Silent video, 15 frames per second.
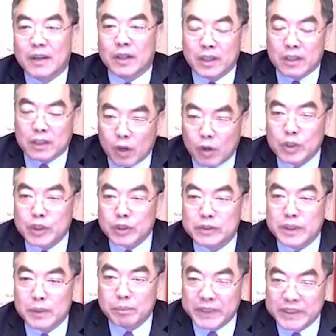go to
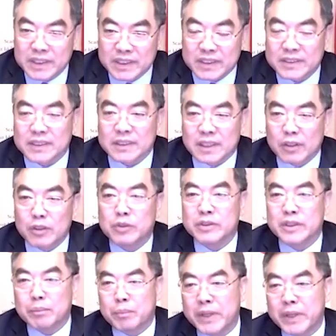the business, go to
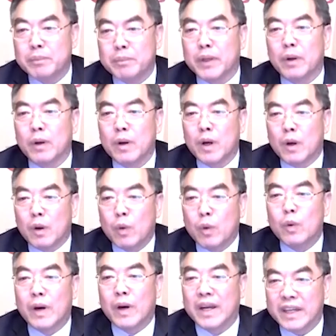the people
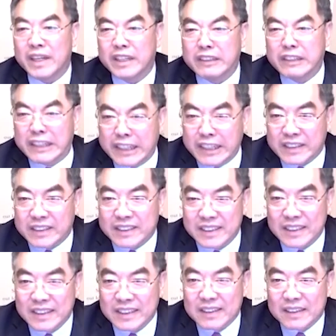who are in need.
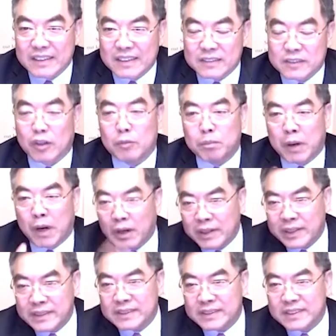So
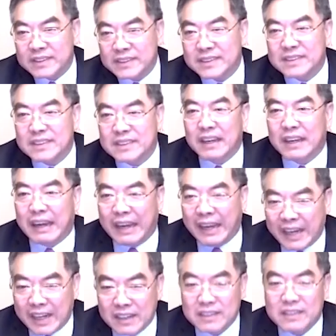policies
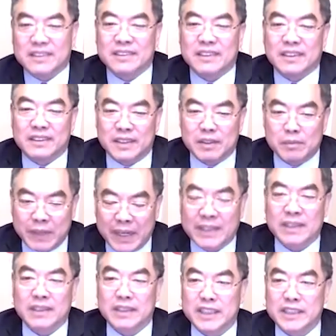and the
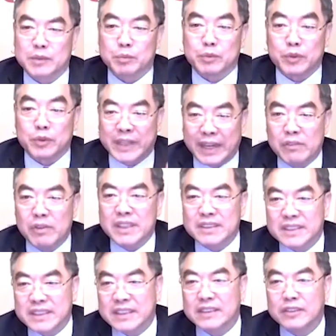mechanism to
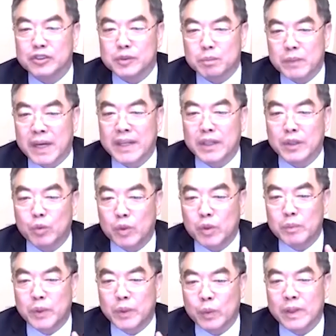guarantee those money will
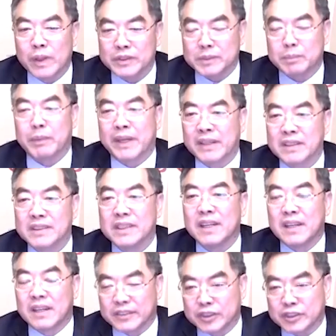be well spent
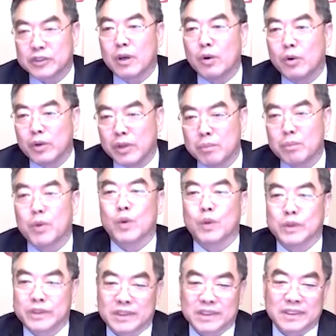are so
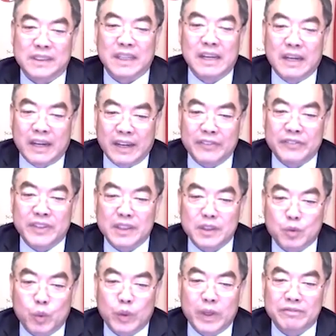important. I think
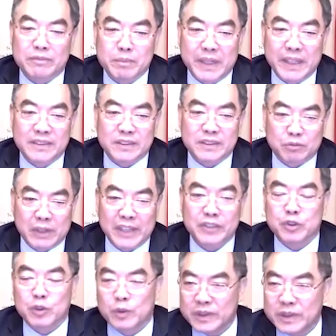we have made the right
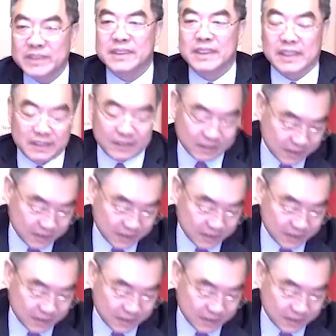choice, and